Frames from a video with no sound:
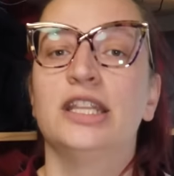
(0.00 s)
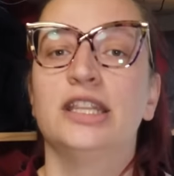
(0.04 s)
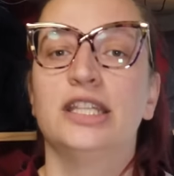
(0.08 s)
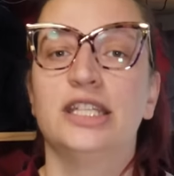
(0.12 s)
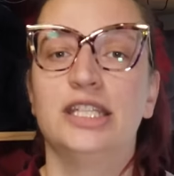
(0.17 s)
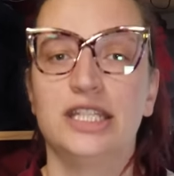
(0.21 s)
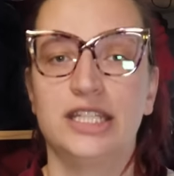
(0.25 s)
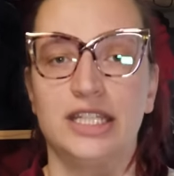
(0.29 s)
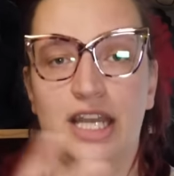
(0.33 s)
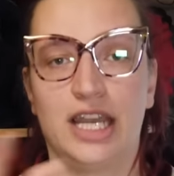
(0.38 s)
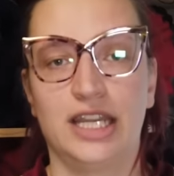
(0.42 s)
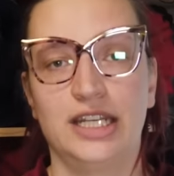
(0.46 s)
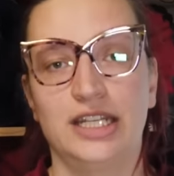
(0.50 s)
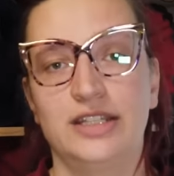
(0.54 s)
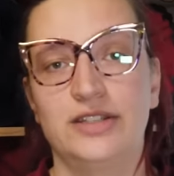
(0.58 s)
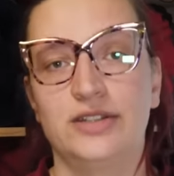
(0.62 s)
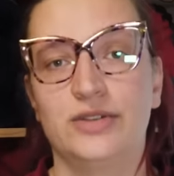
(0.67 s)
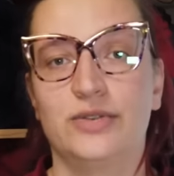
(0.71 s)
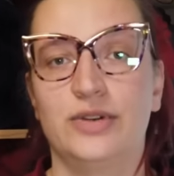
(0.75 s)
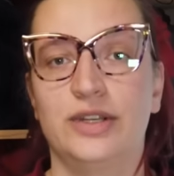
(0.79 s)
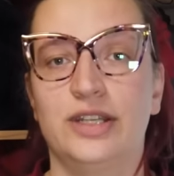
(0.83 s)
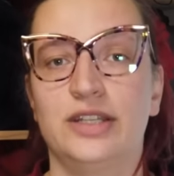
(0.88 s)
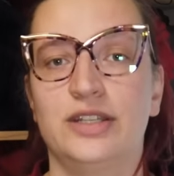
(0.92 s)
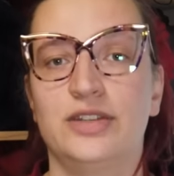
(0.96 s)
the design is
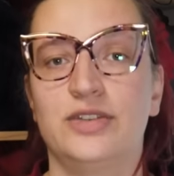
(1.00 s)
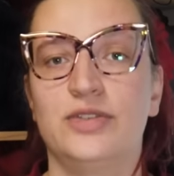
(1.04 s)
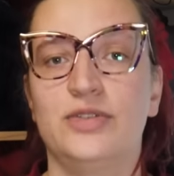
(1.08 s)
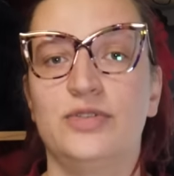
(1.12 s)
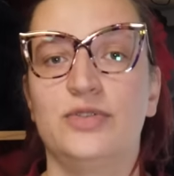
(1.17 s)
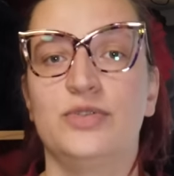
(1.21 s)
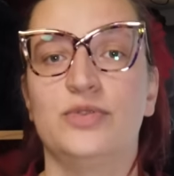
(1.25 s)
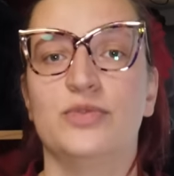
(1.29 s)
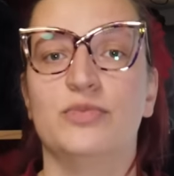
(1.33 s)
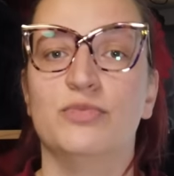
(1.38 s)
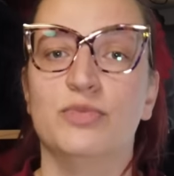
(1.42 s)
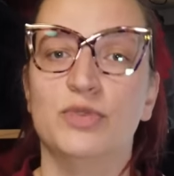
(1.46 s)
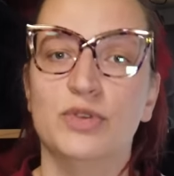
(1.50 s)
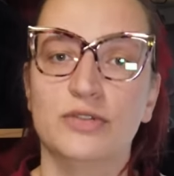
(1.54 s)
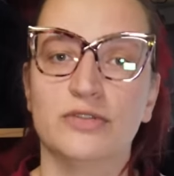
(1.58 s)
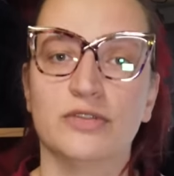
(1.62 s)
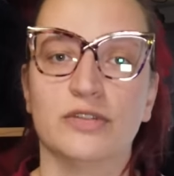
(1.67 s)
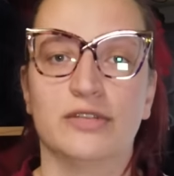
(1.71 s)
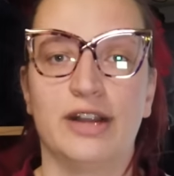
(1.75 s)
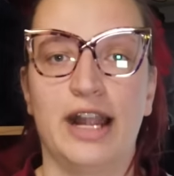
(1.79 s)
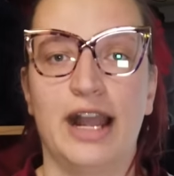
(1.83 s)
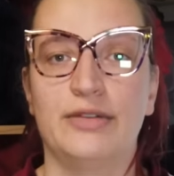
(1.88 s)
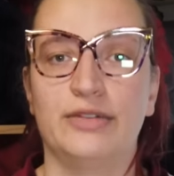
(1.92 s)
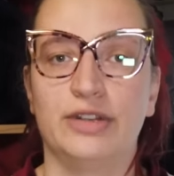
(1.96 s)
going to move
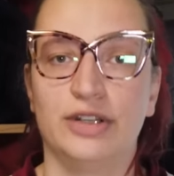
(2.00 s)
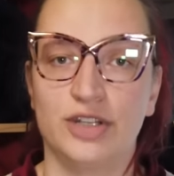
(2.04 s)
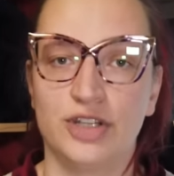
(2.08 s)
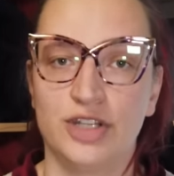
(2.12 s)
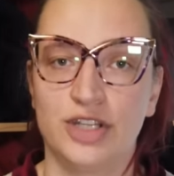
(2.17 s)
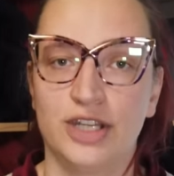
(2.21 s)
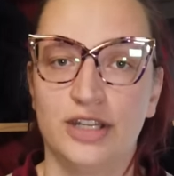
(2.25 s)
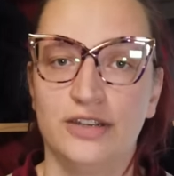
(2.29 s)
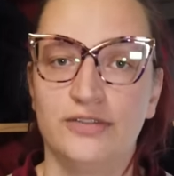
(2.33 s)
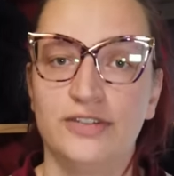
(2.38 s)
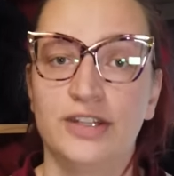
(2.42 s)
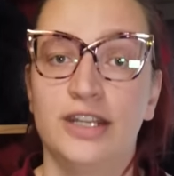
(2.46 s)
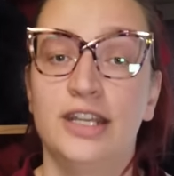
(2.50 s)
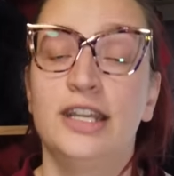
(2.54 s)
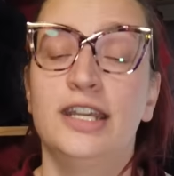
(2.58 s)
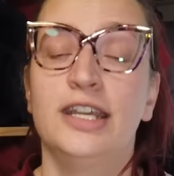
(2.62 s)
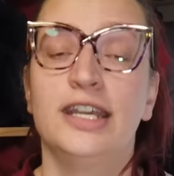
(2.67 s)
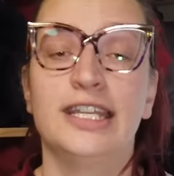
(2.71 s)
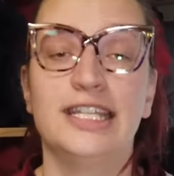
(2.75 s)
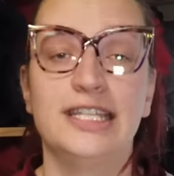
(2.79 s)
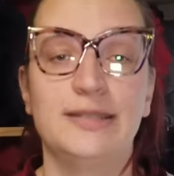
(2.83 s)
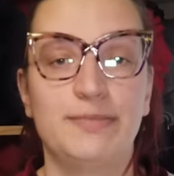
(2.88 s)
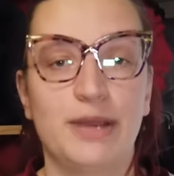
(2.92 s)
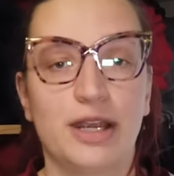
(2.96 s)
around and shift,
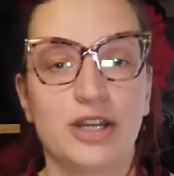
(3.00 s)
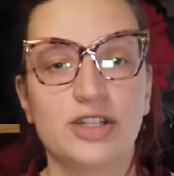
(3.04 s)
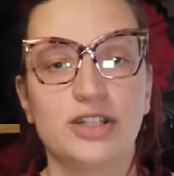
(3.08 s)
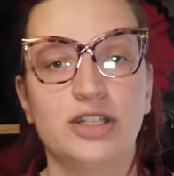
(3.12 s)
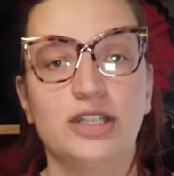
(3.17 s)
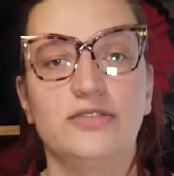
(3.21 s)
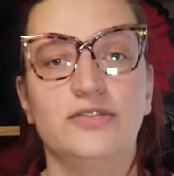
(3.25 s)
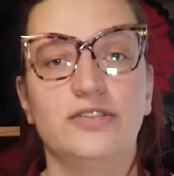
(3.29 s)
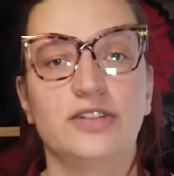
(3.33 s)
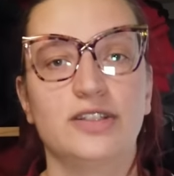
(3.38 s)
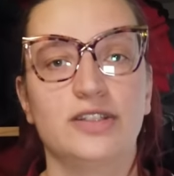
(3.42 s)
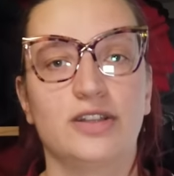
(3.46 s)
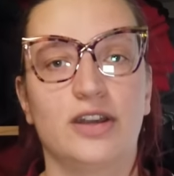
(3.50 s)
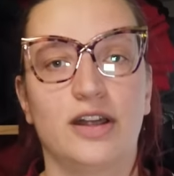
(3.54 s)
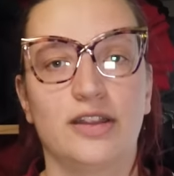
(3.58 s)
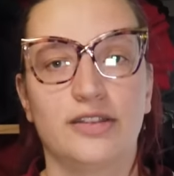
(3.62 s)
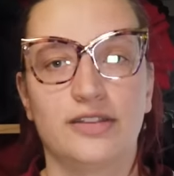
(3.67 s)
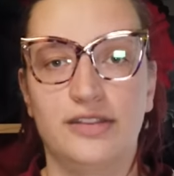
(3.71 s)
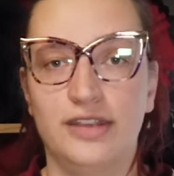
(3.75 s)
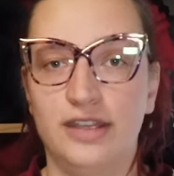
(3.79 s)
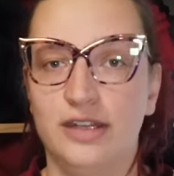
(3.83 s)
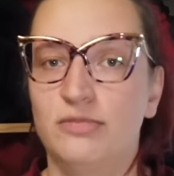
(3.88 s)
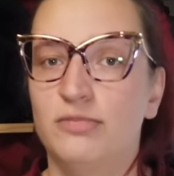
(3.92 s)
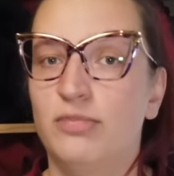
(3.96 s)
especially if it's
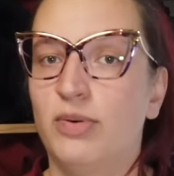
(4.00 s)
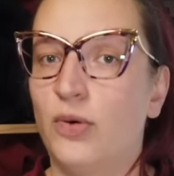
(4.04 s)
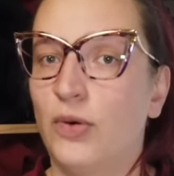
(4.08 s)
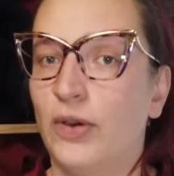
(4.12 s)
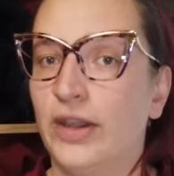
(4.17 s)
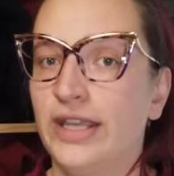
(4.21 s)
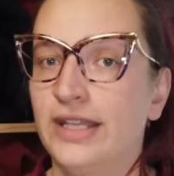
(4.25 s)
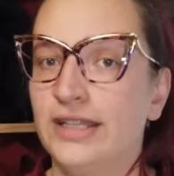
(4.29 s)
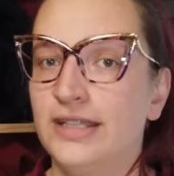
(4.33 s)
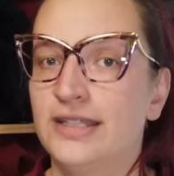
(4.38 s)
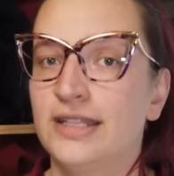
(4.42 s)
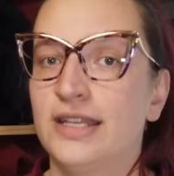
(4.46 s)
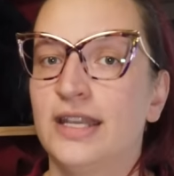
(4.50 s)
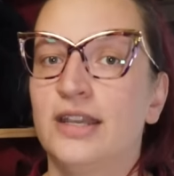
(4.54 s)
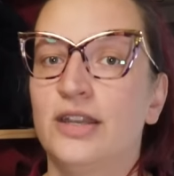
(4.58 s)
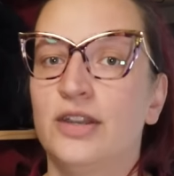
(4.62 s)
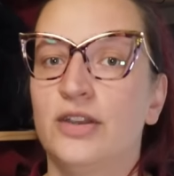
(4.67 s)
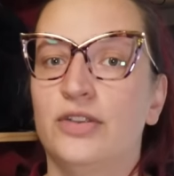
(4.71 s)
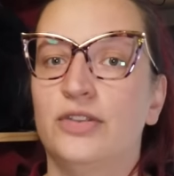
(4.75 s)
got thin points.